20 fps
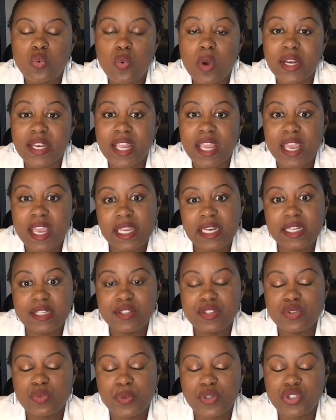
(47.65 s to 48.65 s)
what
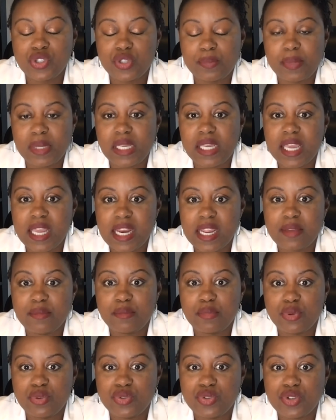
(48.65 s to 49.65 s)
cadence we should be
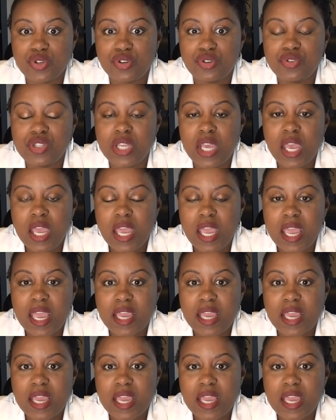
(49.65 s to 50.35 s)
getting boosters